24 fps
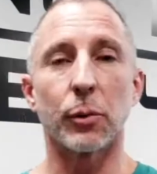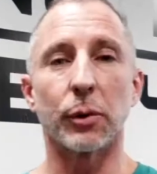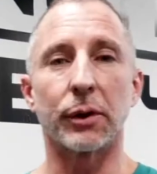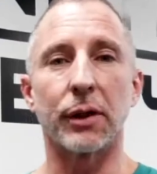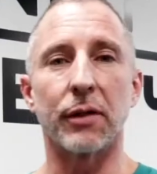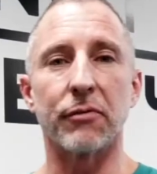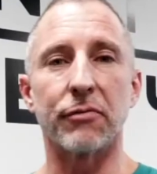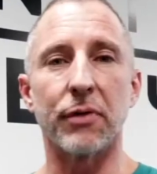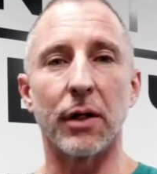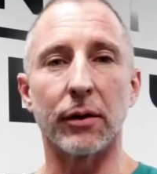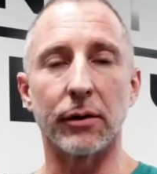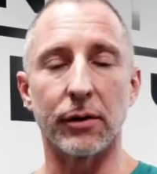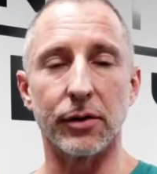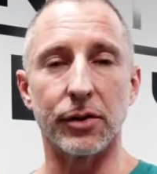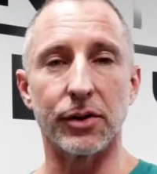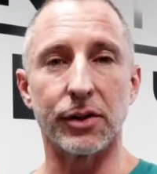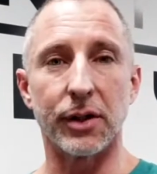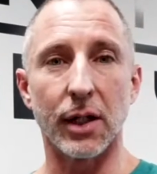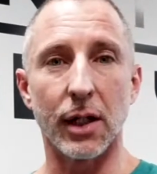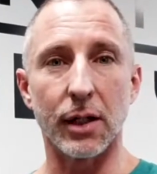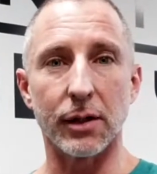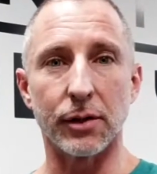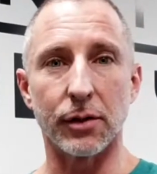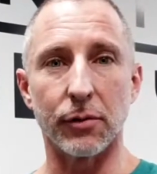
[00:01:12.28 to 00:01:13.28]
what they found
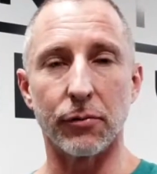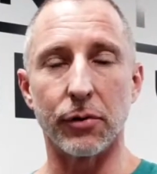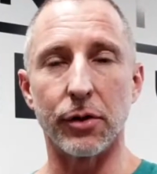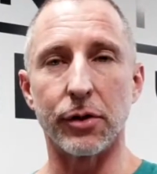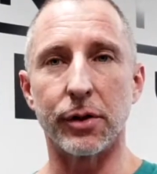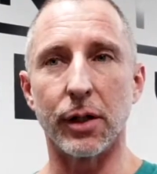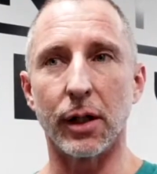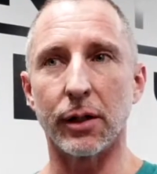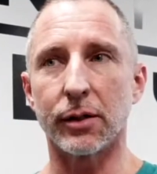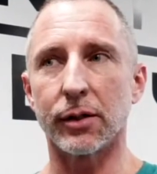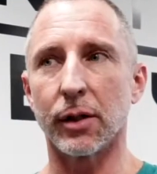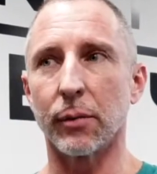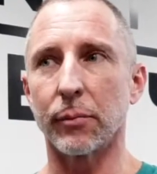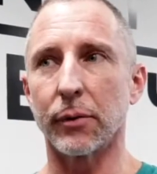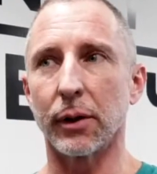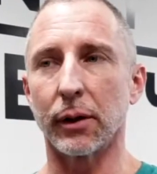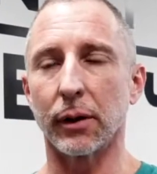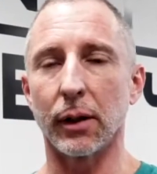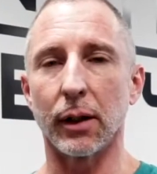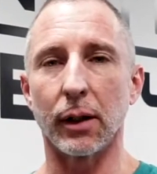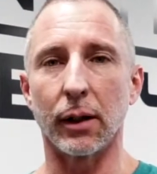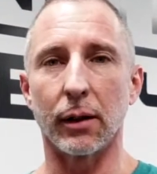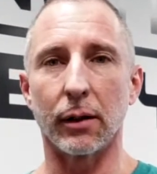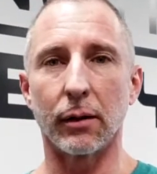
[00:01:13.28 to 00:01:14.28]
instead is if you take something
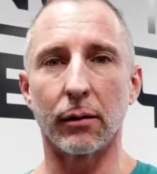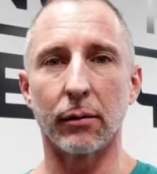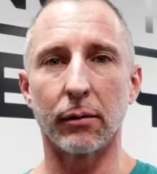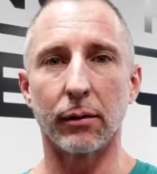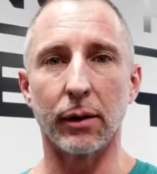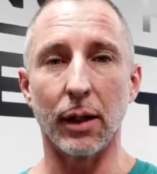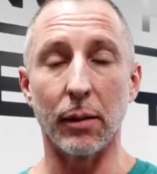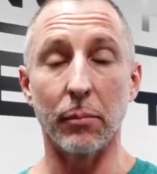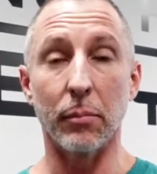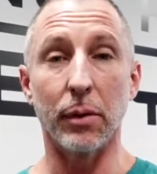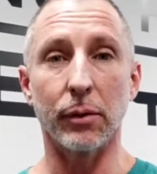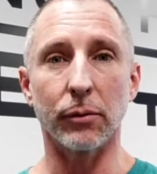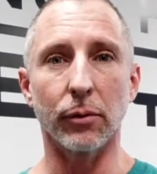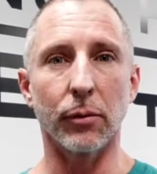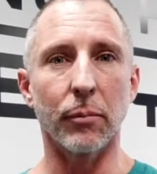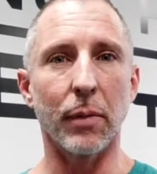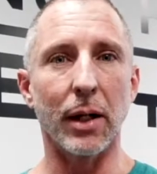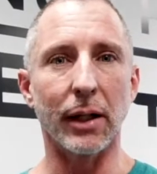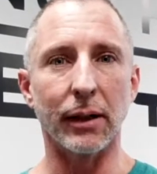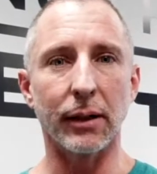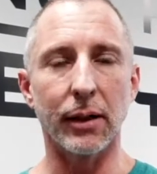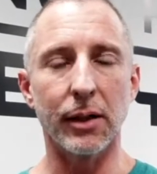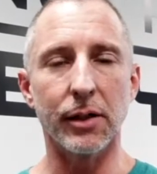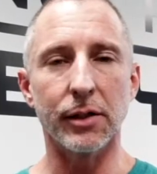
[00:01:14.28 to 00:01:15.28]
like that mineral
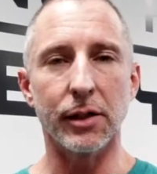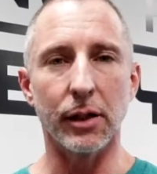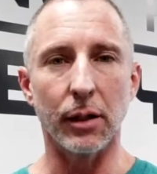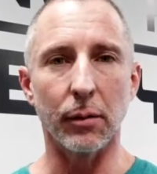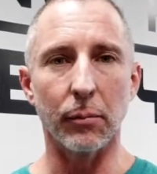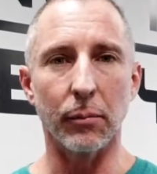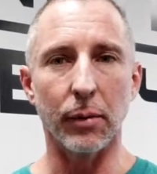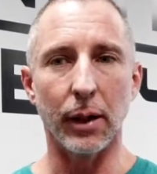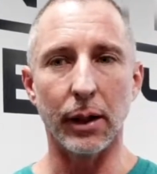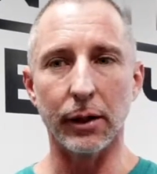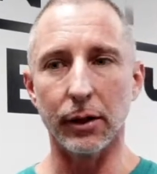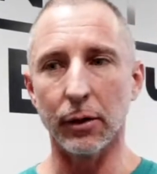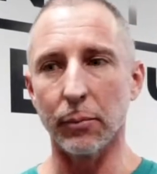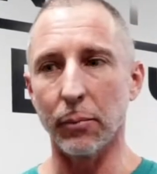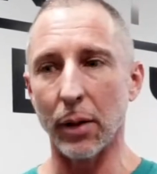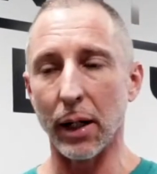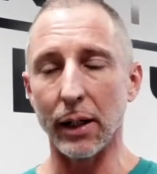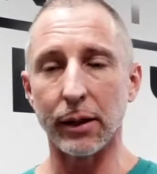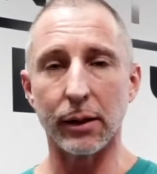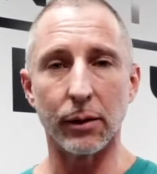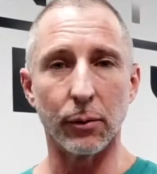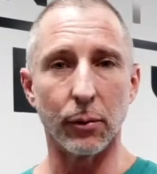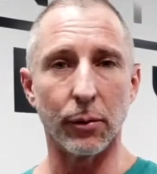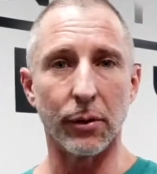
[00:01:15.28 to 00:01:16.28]
magnesium and you
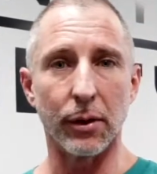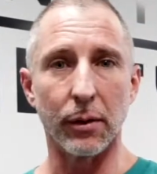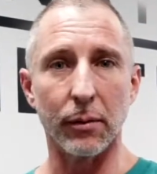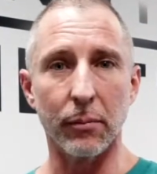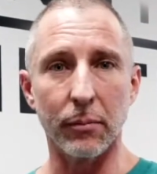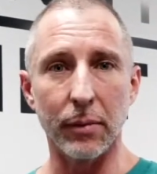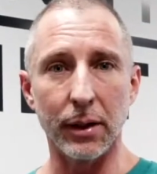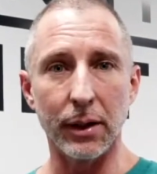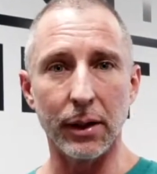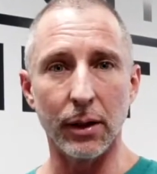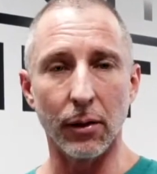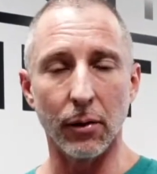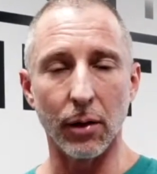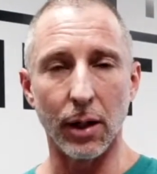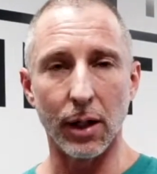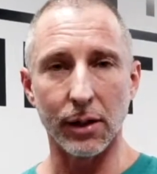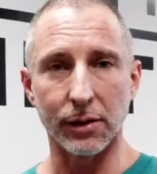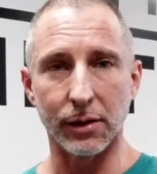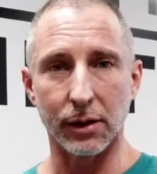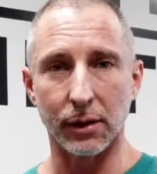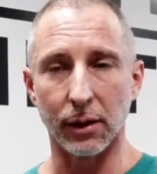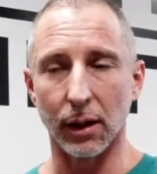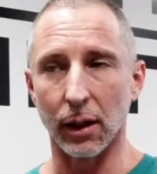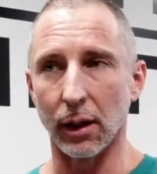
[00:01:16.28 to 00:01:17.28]
bind it with an amino
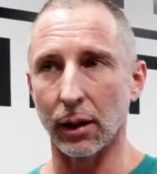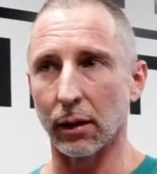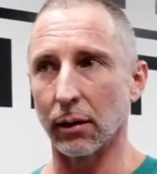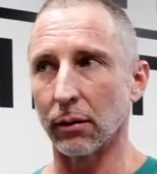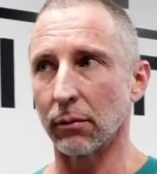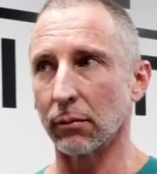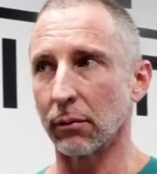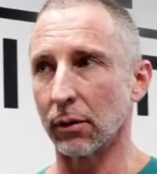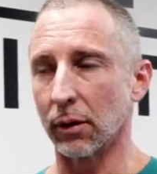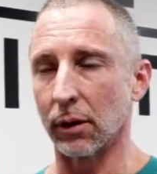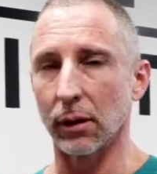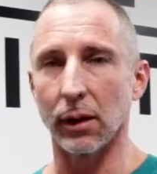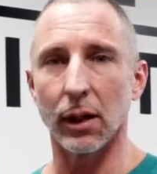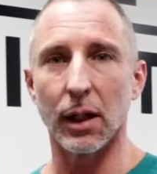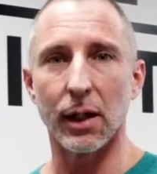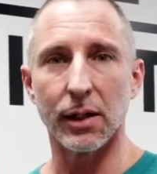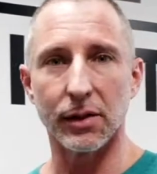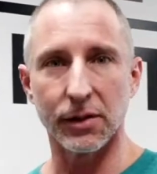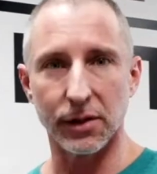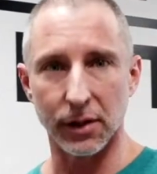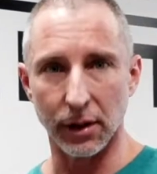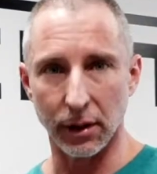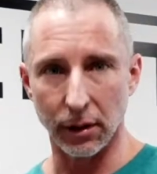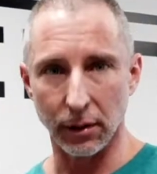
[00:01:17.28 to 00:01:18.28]
acid like
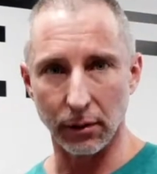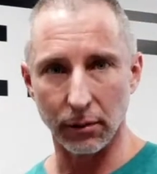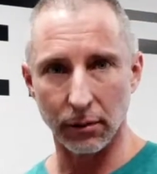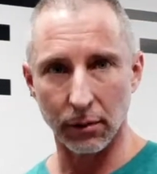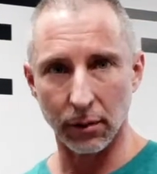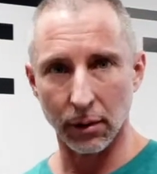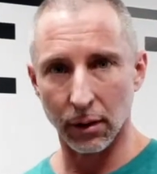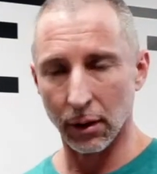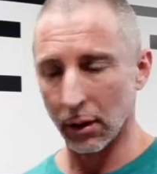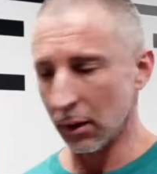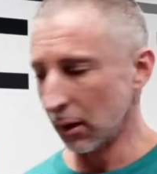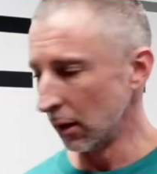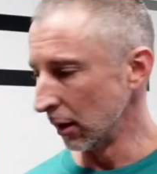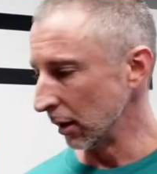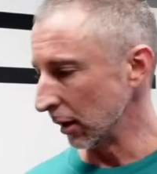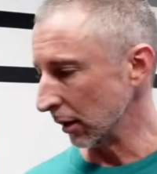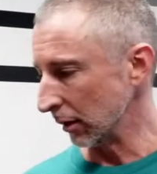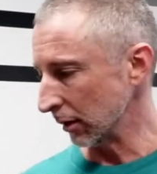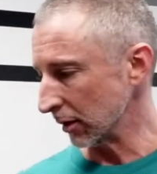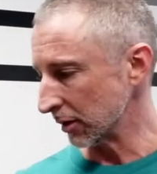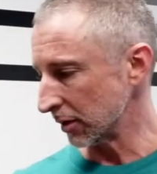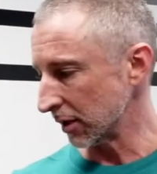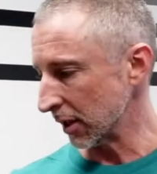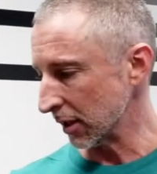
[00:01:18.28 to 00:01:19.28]
glycine,
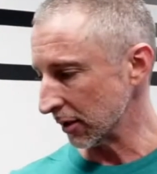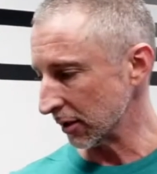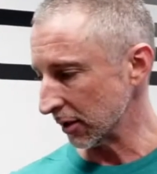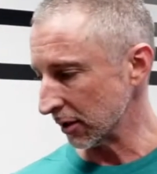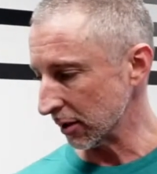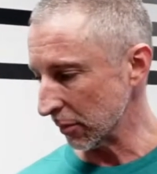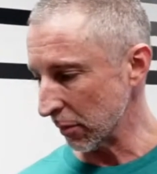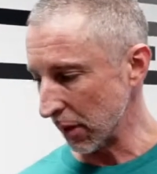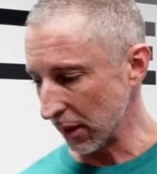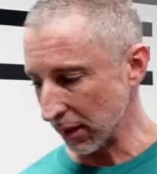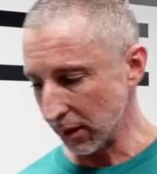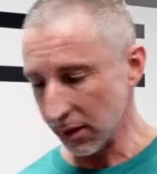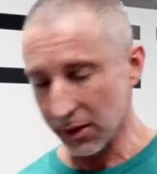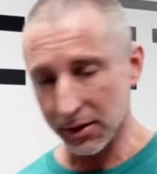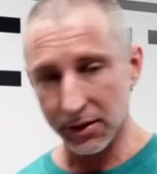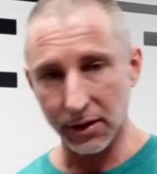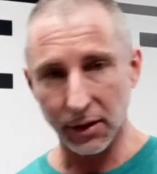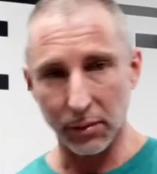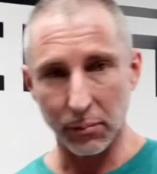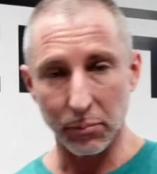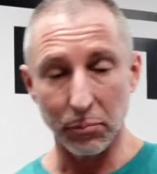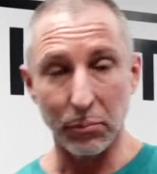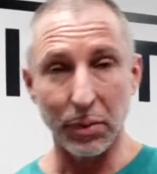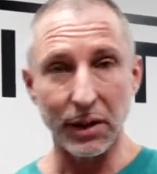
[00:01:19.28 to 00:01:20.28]
in this case it's a
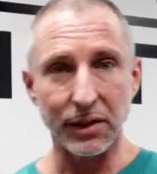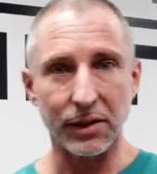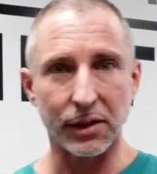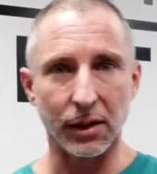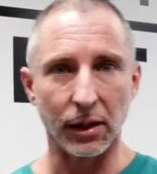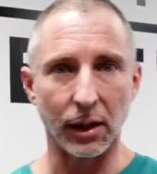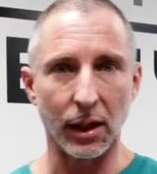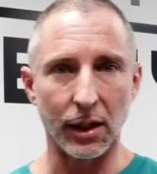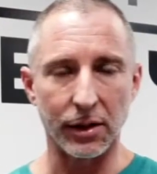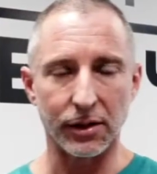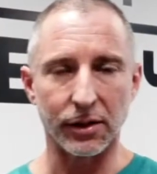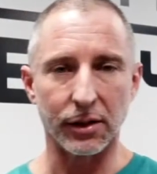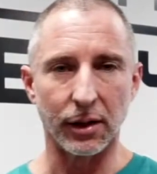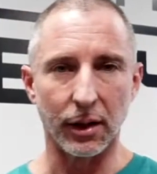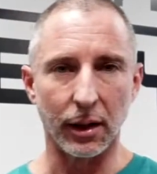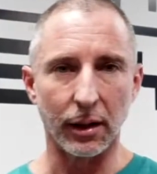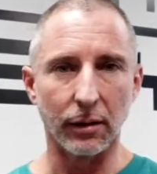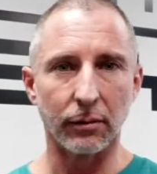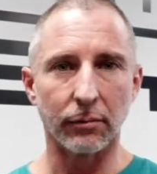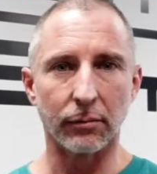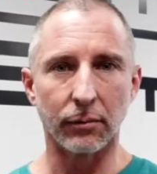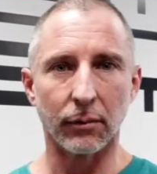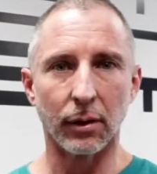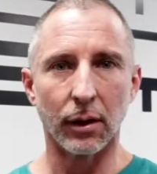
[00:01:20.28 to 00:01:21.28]
magnesium
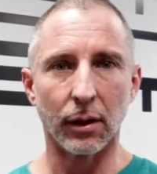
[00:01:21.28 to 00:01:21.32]
bisglycinate,